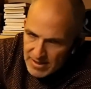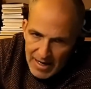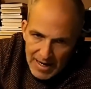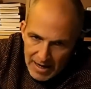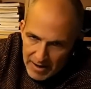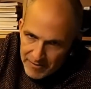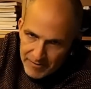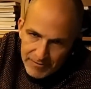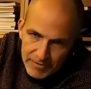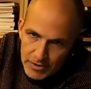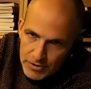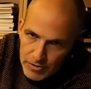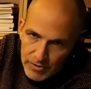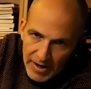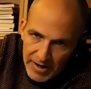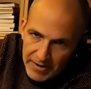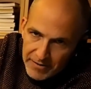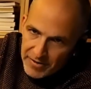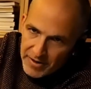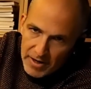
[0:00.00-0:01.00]
have to do
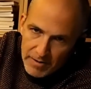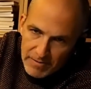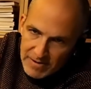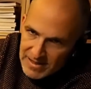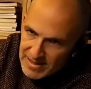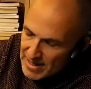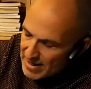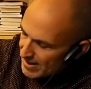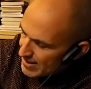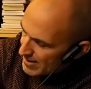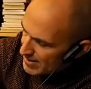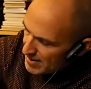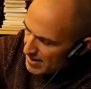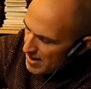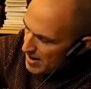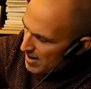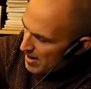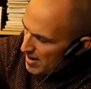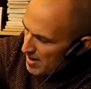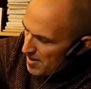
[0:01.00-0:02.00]
anything with like
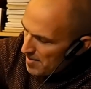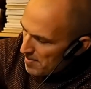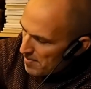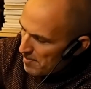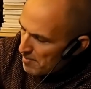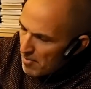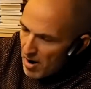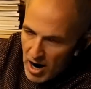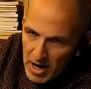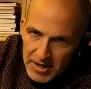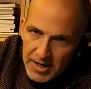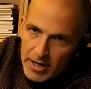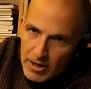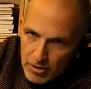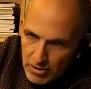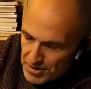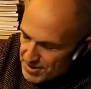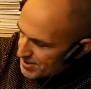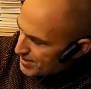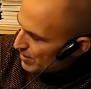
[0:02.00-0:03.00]
marking
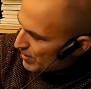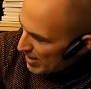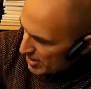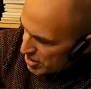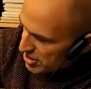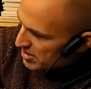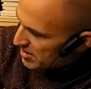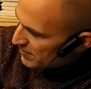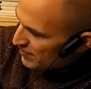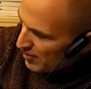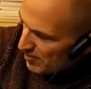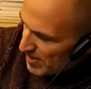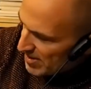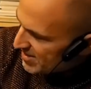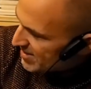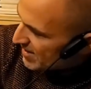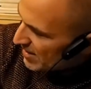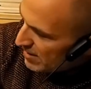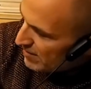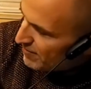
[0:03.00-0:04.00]
or so. I just for
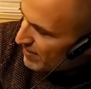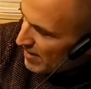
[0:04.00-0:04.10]
myself